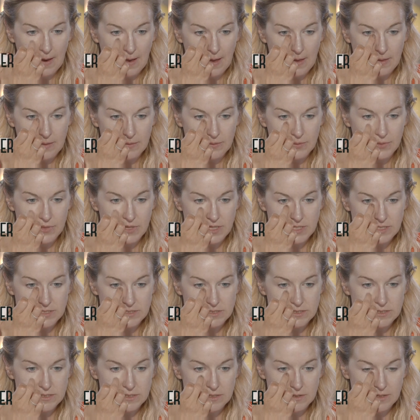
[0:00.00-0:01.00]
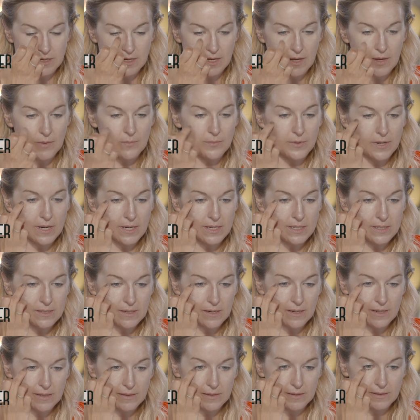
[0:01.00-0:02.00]
And this is going to help with any
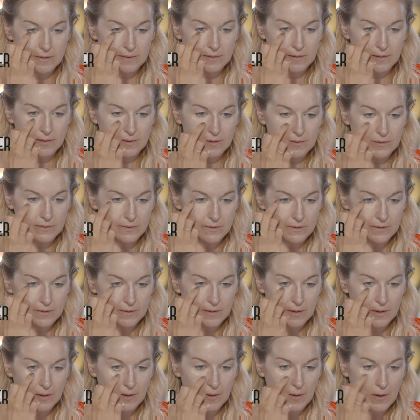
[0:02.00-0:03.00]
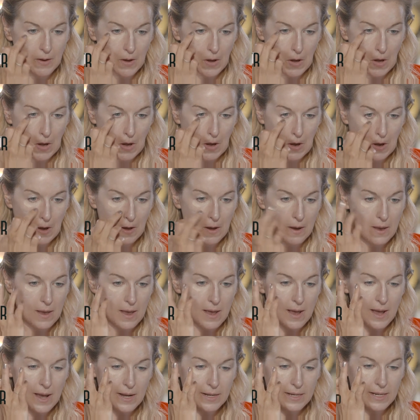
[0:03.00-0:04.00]
dark circles.
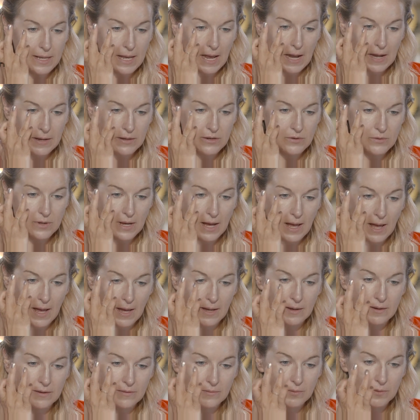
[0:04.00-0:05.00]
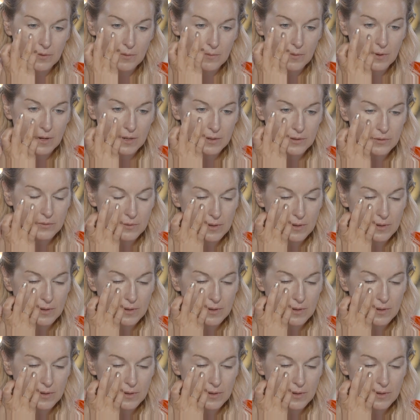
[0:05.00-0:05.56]
And again, you can, if you want, you